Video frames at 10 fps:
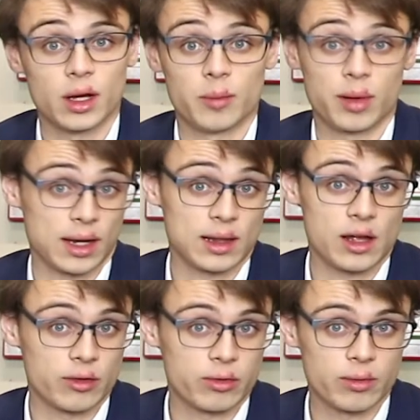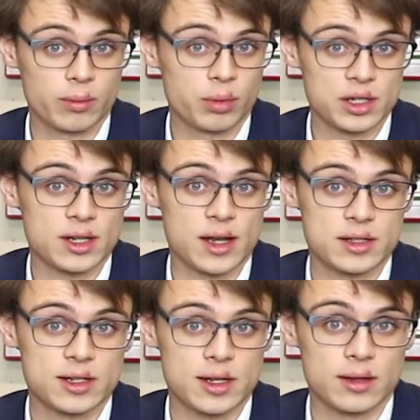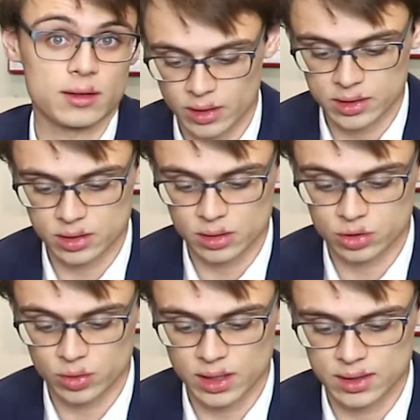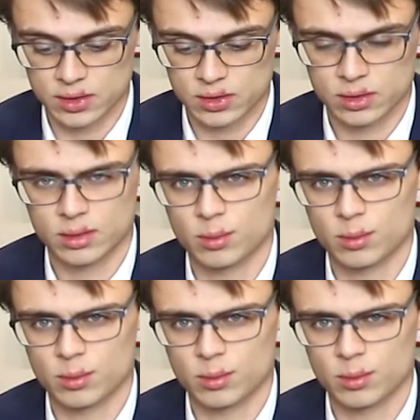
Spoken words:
But I love brisk iced tea. Thoughts on trains?